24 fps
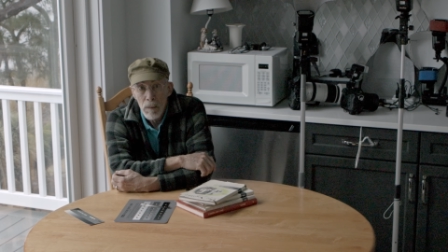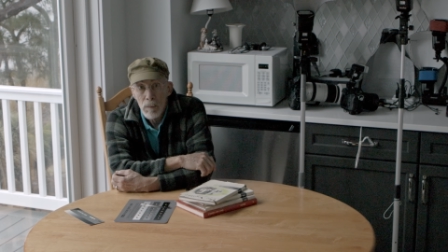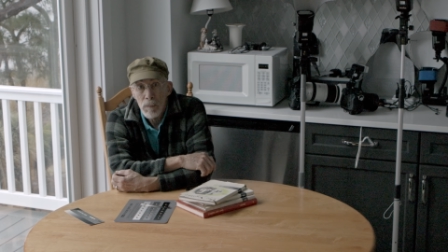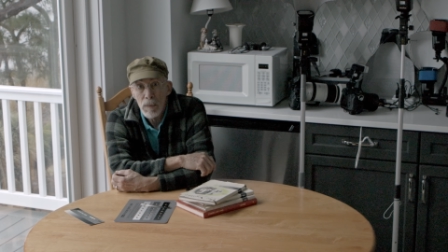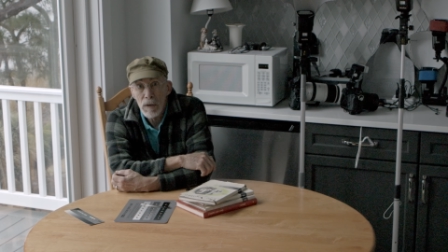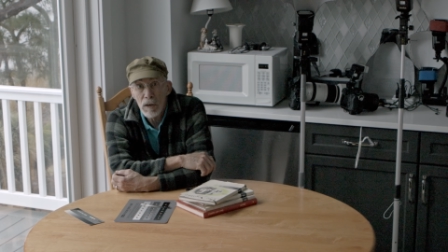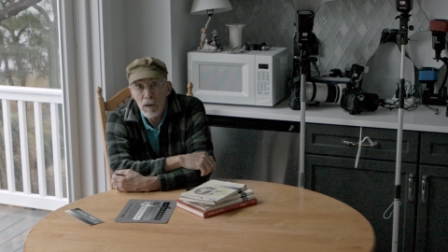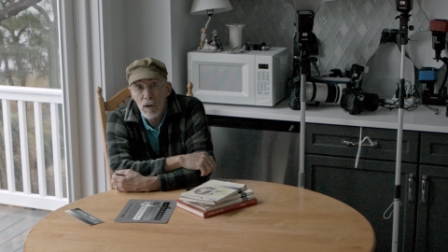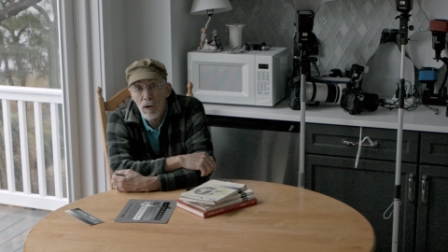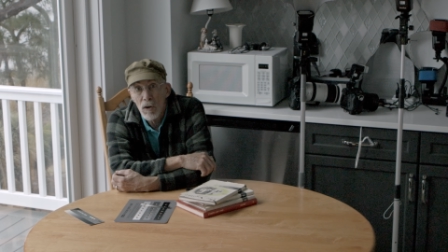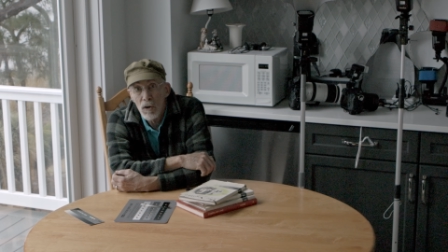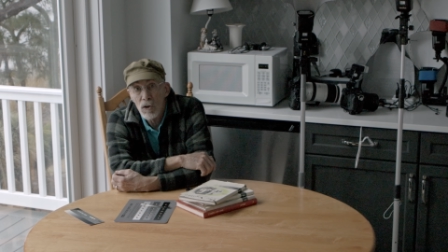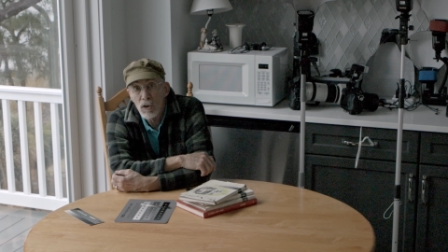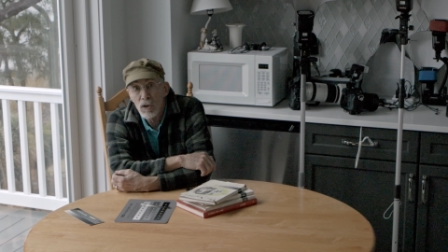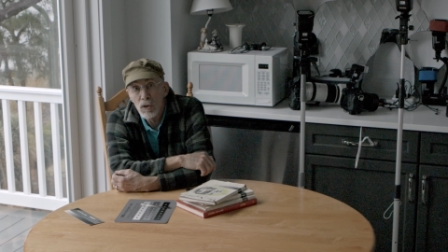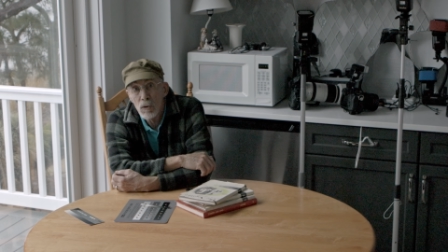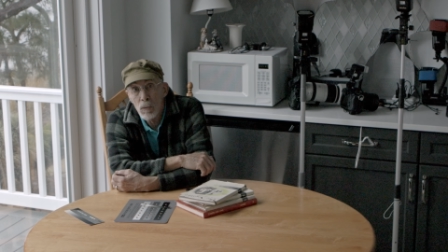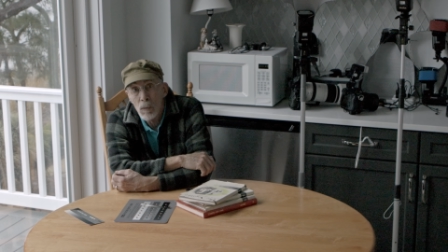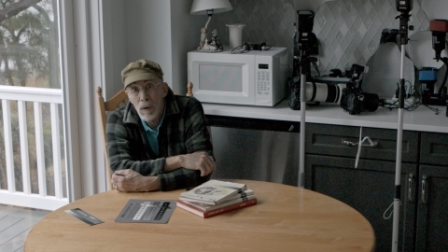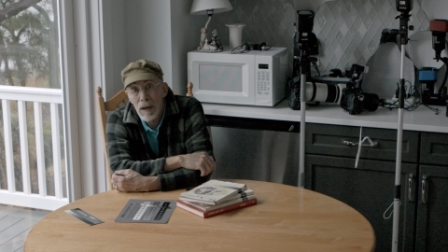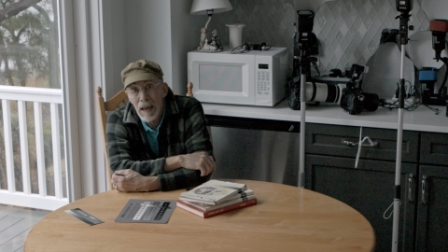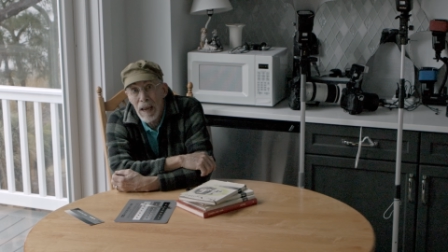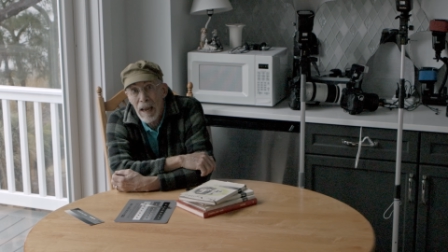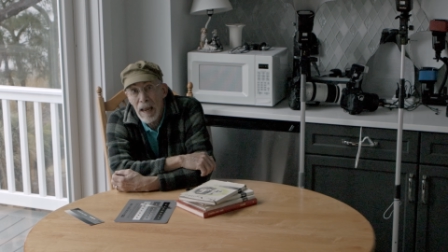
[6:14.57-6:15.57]
because
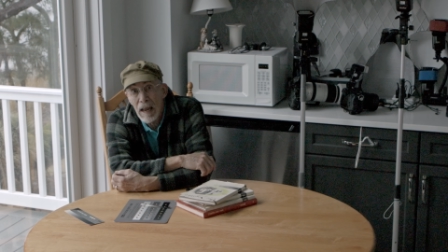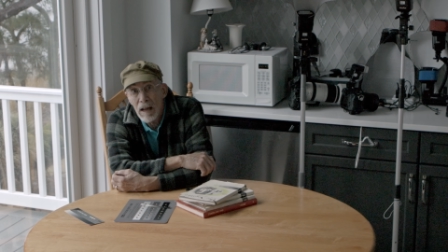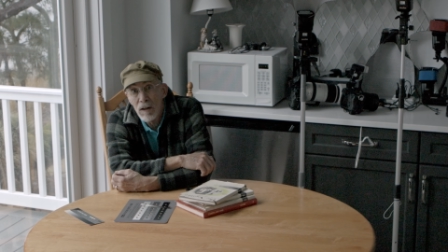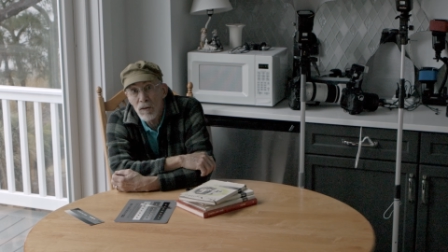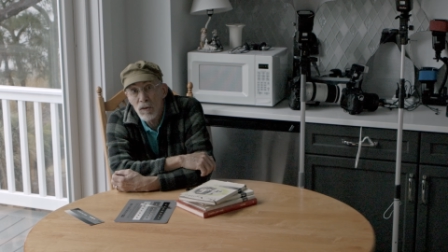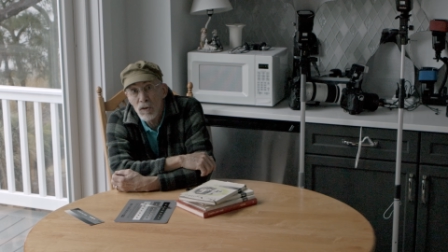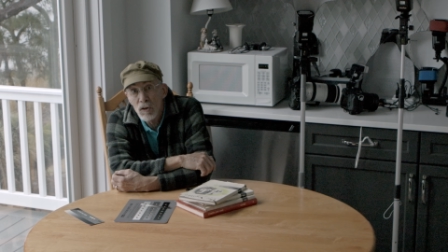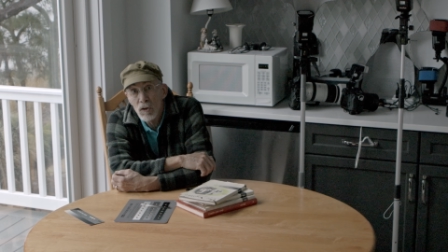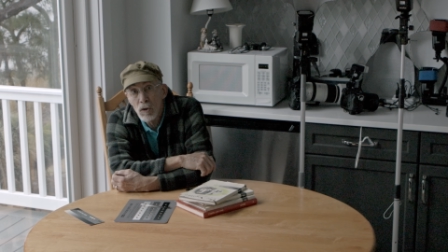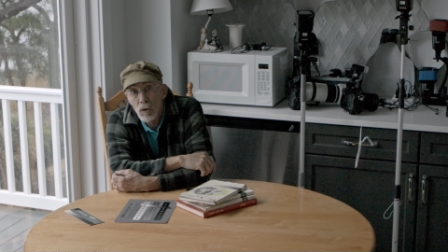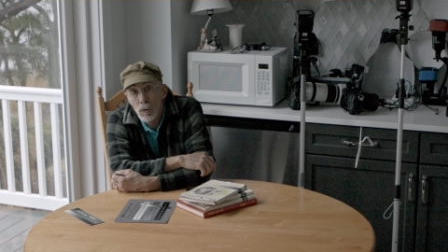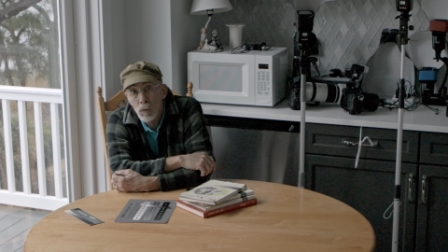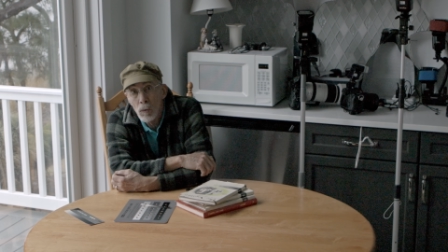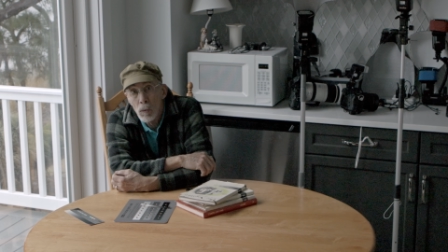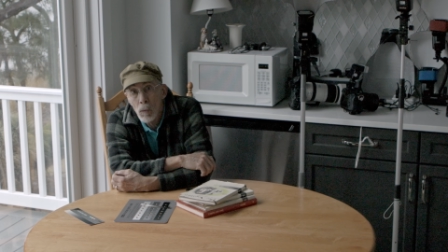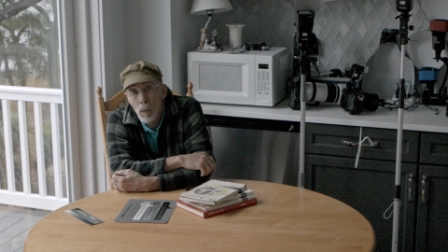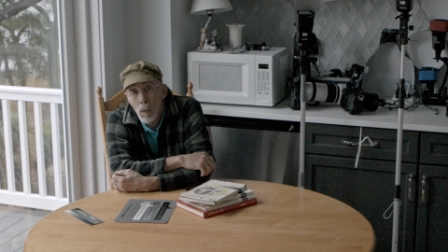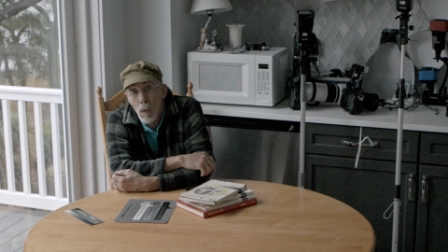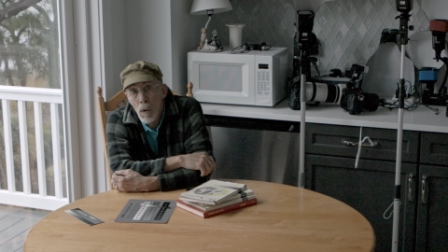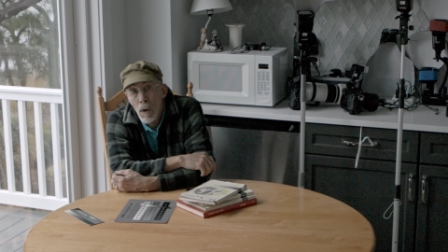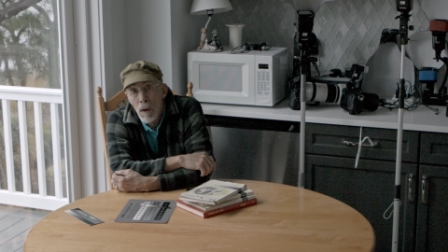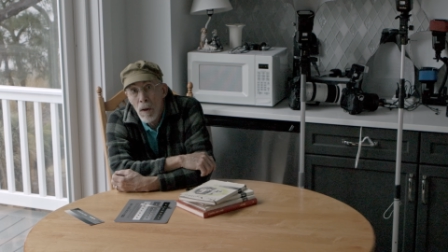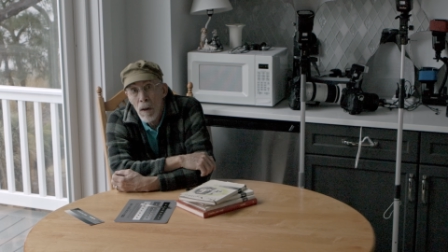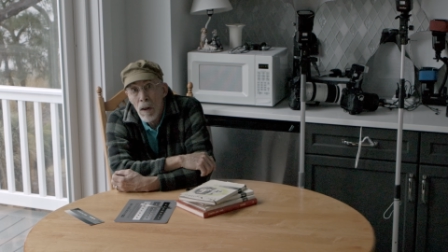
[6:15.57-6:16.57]
you had
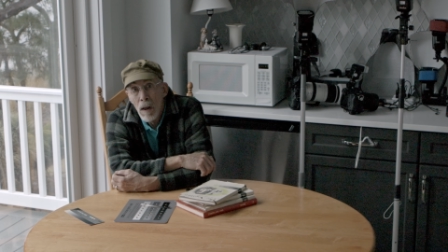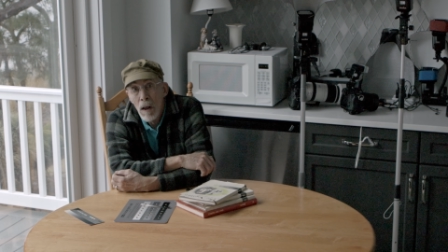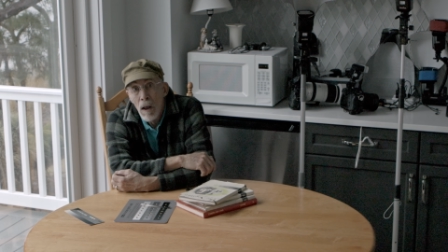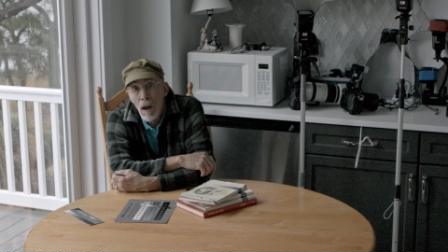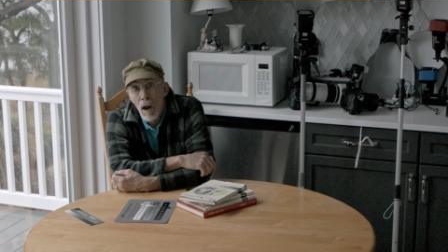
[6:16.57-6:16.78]
to